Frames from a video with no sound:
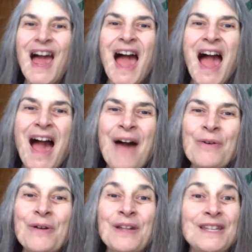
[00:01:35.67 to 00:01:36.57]

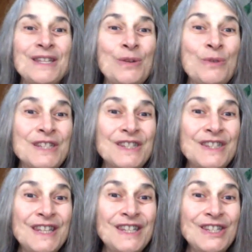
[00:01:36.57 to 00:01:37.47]
how to
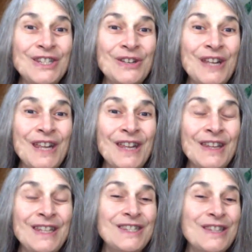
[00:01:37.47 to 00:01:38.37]
assist your
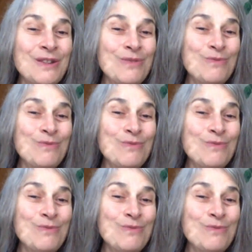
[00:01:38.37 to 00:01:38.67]
healing so you